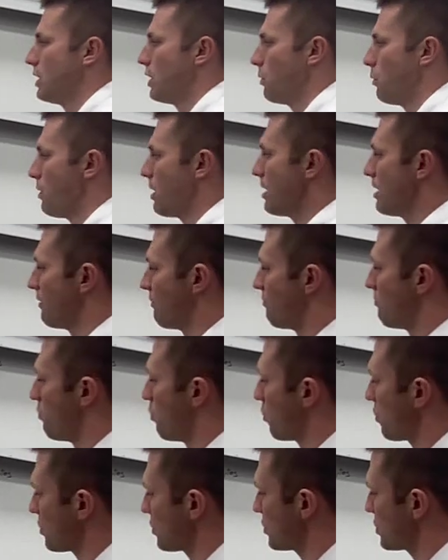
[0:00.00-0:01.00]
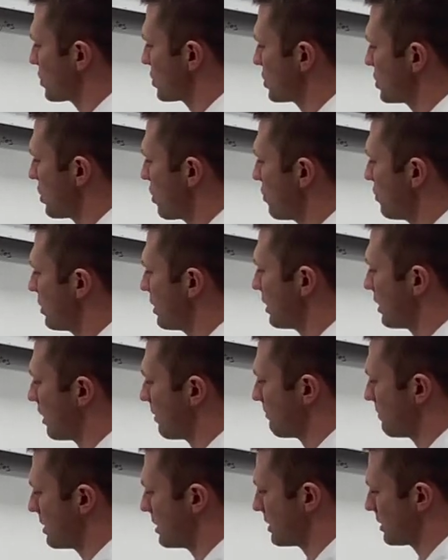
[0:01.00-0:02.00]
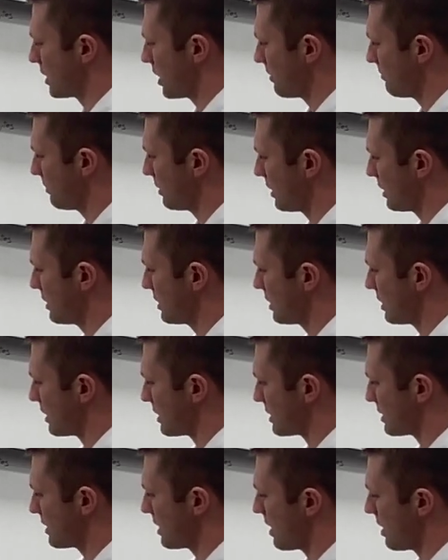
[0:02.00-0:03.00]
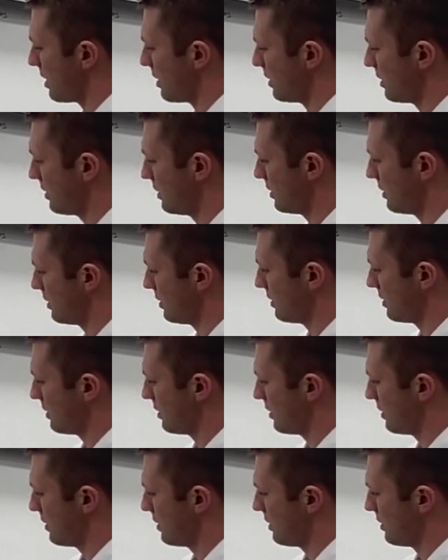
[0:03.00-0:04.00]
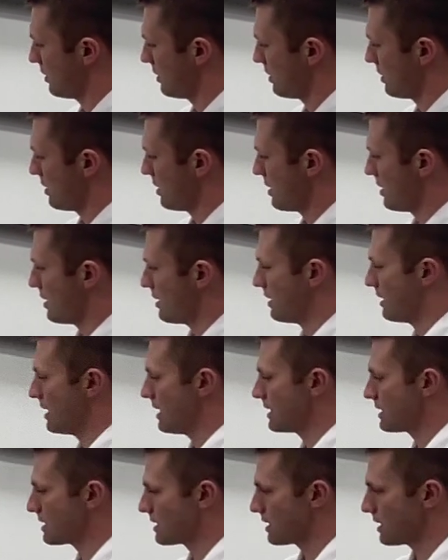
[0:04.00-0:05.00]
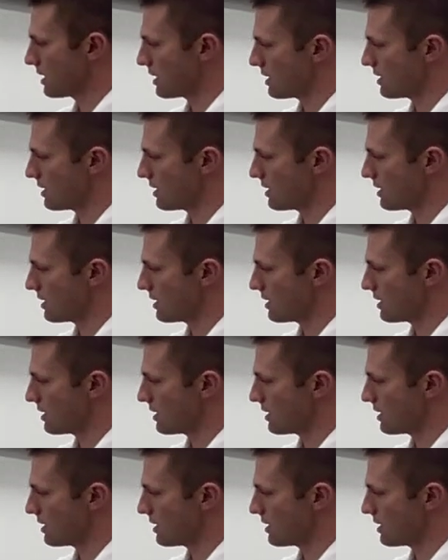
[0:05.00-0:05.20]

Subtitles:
Well, if more sodium is coming into the cell, this